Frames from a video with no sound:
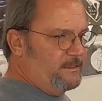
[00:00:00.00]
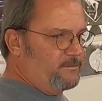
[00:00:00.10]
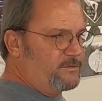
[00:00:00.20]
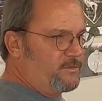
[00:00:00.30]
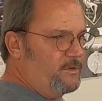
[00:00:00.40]

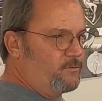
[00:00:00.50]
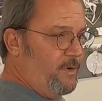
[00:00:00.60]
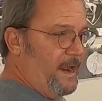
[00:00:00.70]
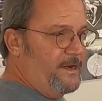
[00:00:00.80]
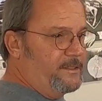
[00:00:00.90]
Those were all
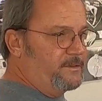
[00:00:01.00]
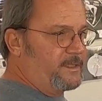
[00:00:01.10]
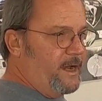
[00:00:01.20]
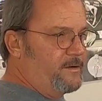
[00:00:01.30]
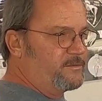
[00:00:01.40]
radial
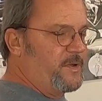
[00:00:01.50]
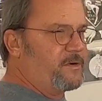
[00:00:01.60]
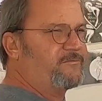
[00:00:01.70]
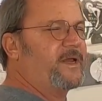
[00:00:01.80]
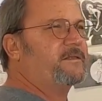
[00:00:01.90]
tires.
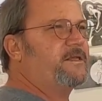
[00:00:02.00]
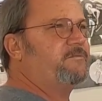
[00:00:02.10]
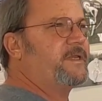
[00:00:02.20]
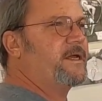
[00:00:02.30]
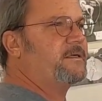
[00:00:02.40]
Matter of fact, they
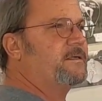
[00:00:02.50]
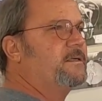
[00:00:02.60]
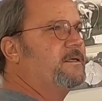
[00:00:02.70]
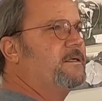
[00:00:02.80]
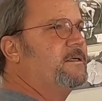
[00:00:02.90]
even had
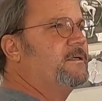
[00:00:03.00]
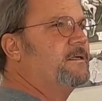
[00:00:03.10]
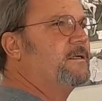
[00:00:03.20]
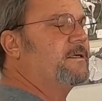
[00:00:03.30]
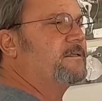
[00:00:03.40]

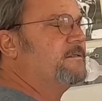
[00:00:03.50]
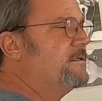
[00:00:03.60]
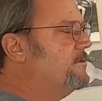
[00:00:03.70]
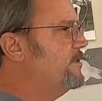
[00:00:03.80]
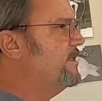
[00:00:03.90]

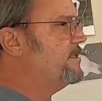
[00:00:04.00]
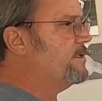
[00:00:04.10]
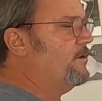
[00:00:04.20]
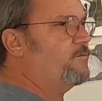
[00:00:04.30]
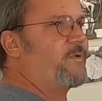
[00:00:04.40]
what do they
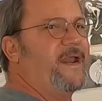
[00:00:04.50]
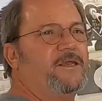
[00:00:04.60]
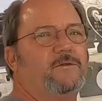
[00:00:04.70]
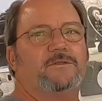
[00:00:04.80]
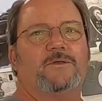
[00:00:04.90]
call it?
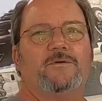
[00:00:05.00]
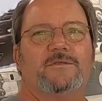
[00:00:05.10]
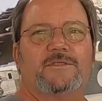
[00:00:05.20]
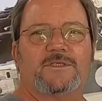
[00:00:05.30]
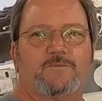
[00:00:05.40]
Radial
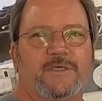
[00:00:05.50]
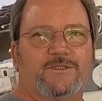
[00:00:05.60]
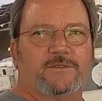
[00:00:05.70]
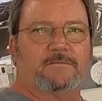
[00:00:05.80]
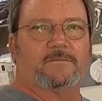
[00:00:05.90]
tuned suspension.